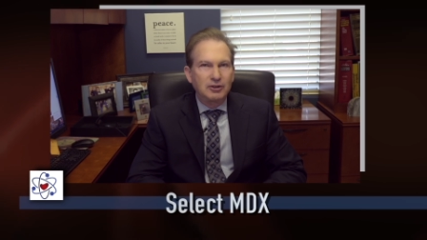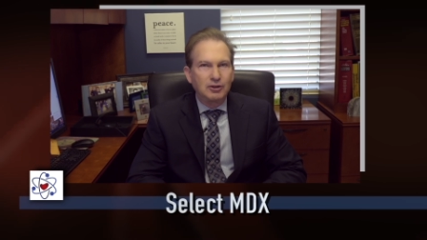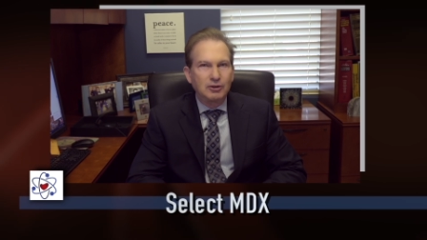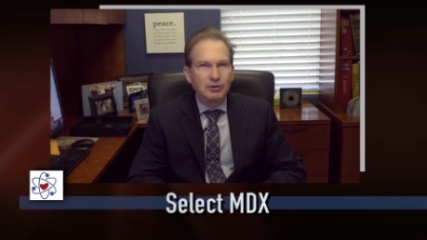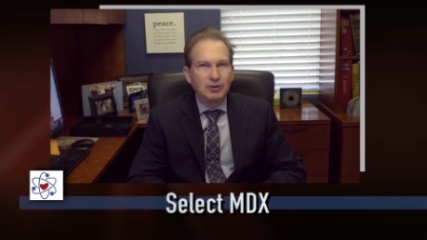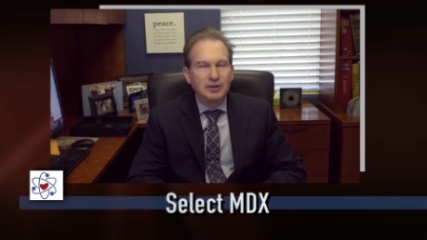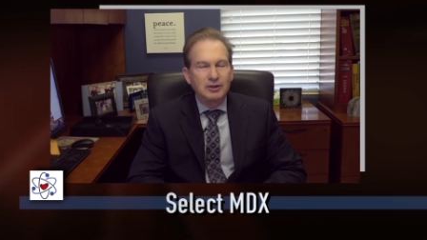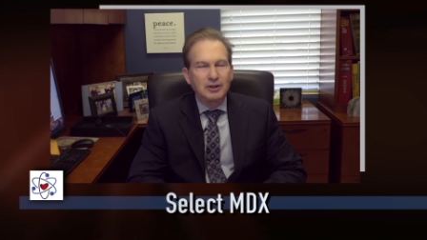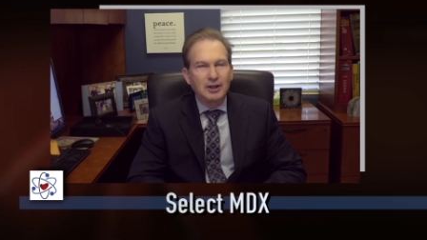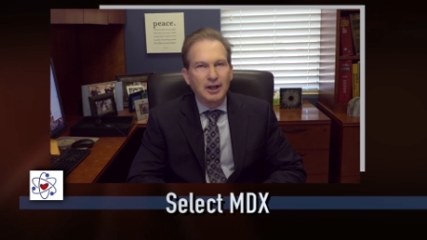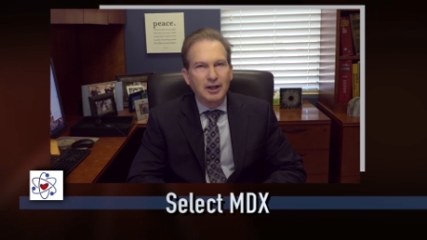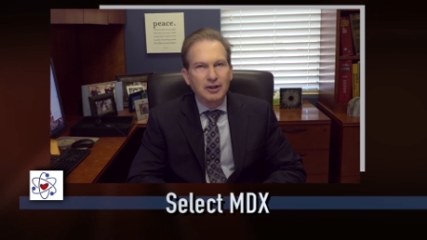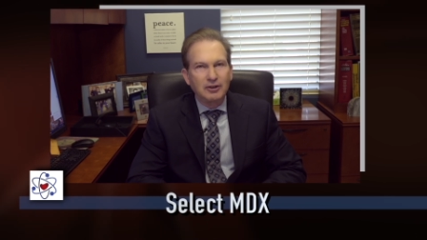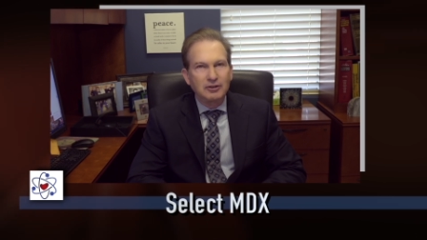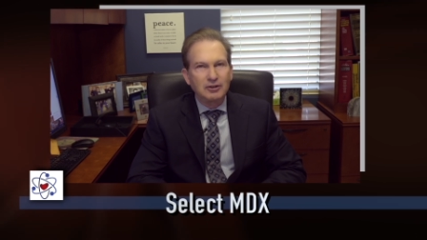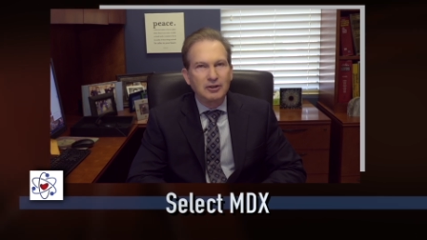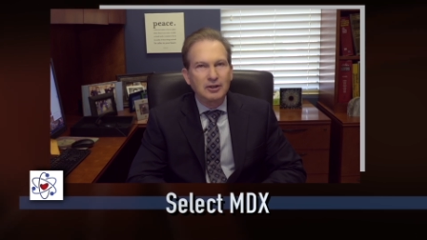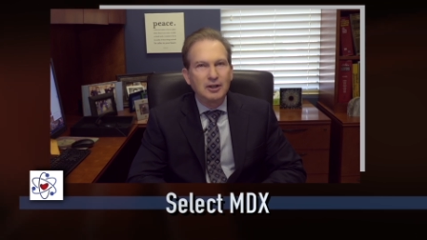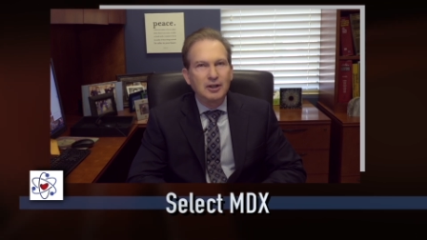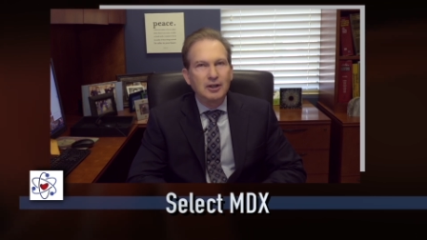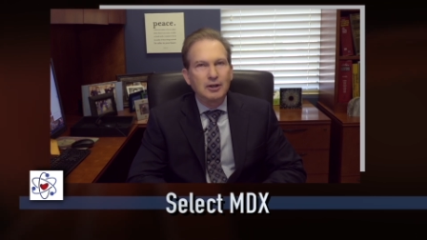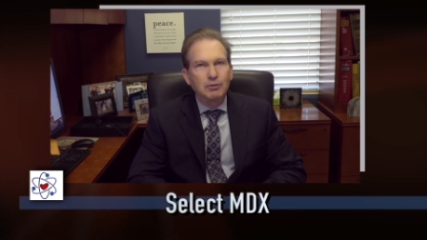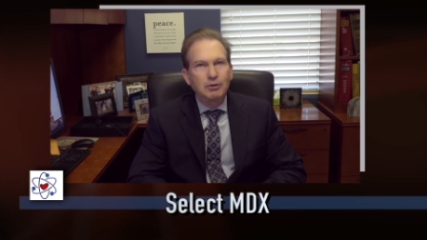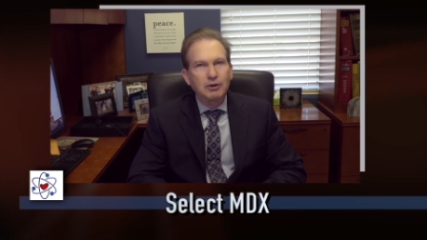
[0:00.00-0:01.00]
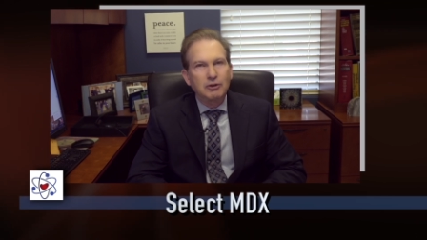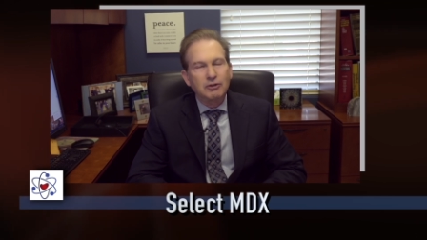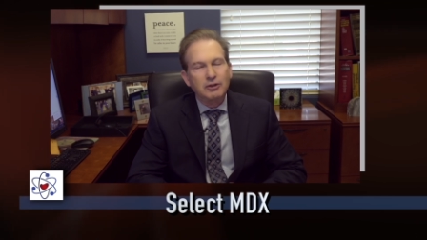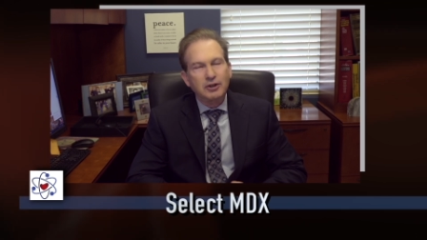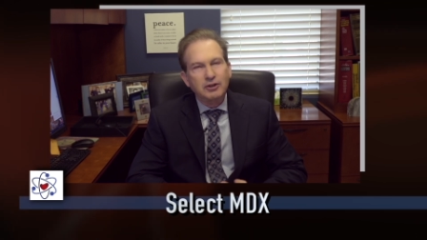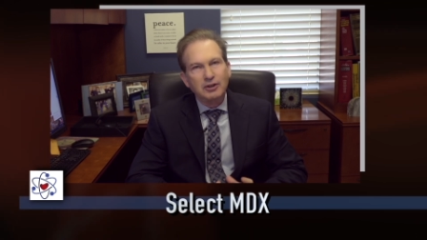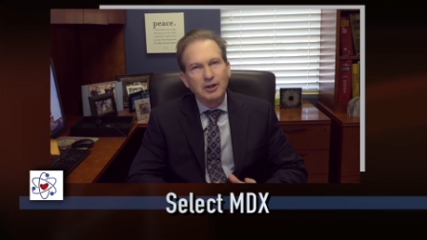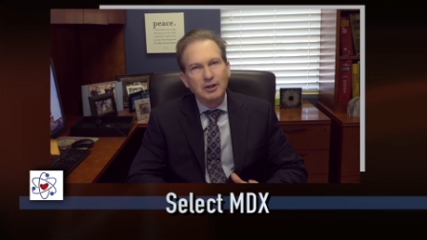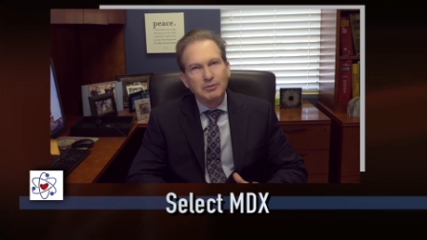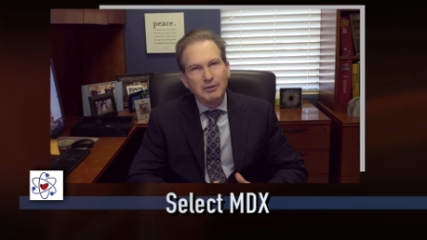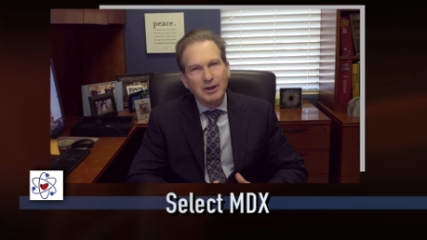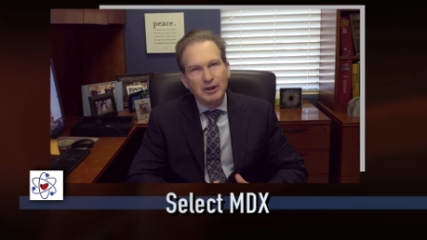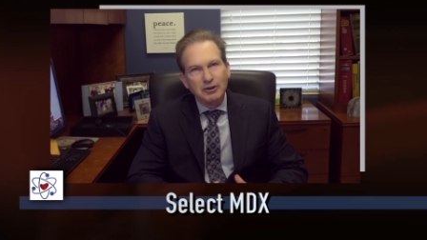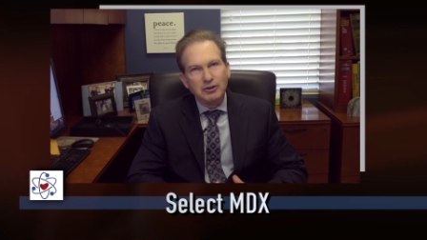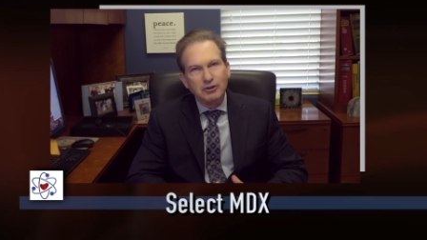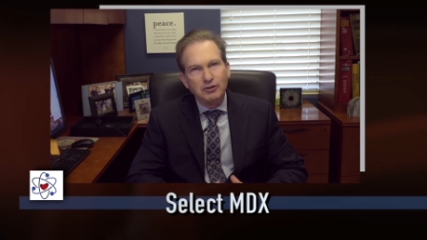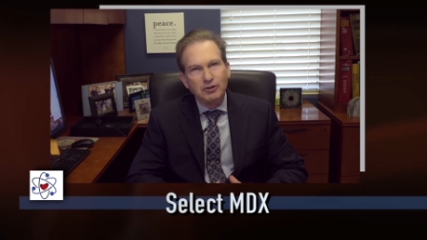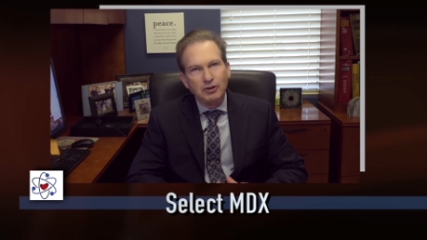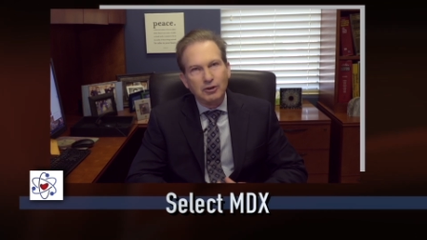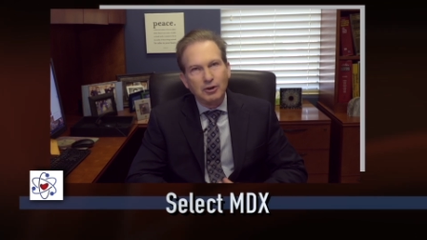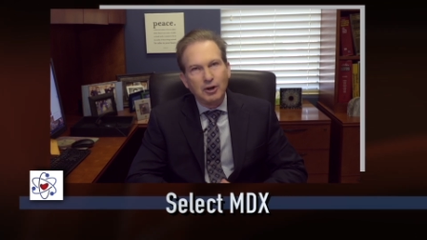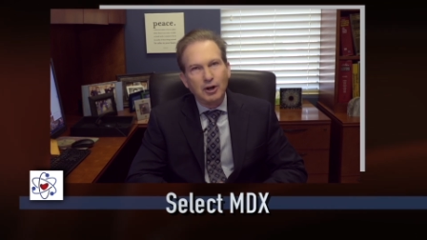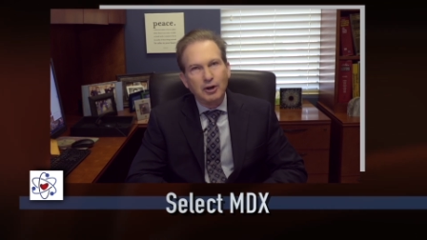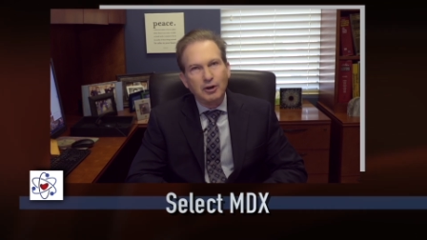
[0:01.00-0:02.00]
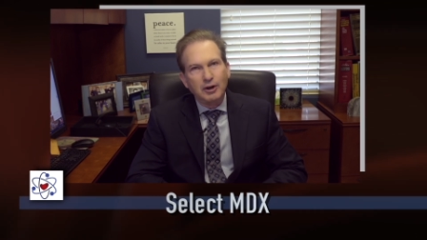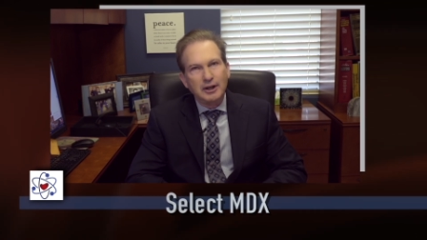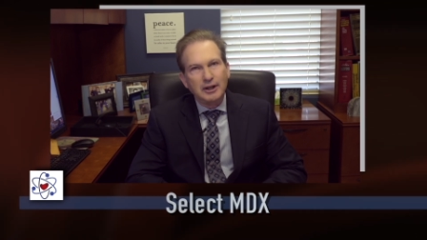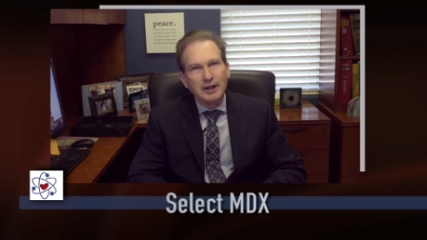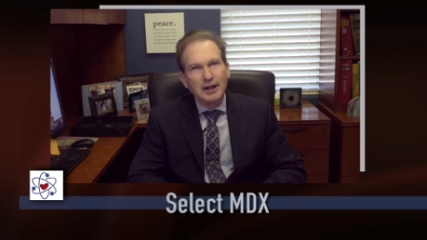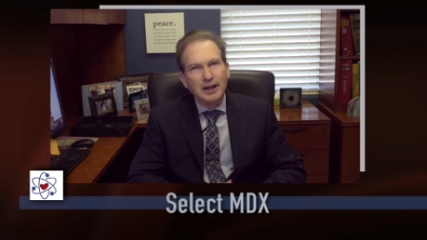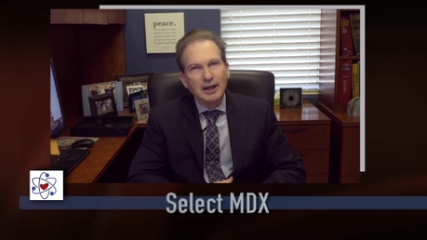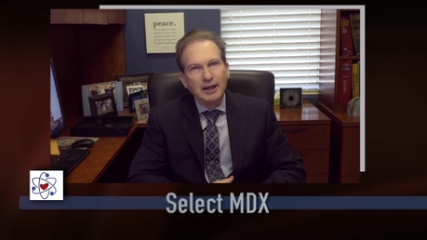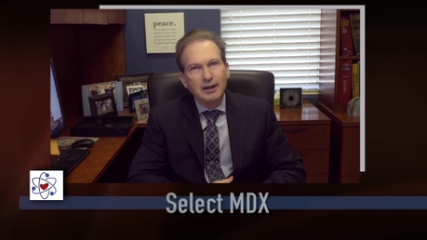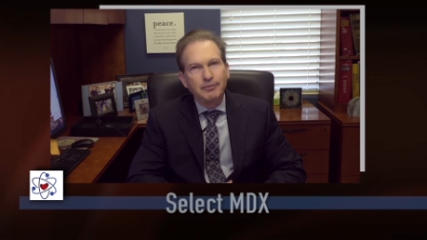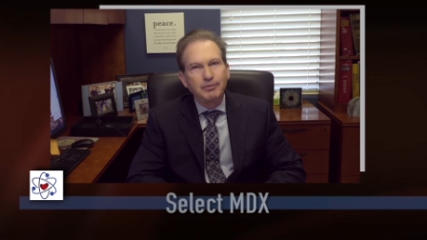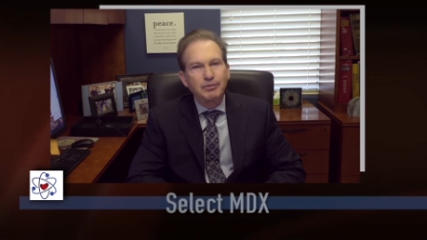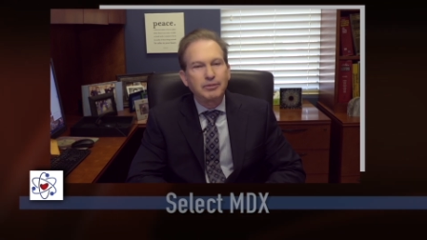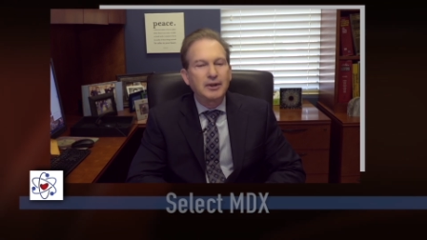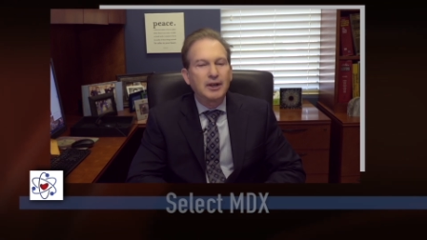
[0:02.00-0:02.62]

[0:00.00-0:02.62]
urine test, which looks at messenger RNA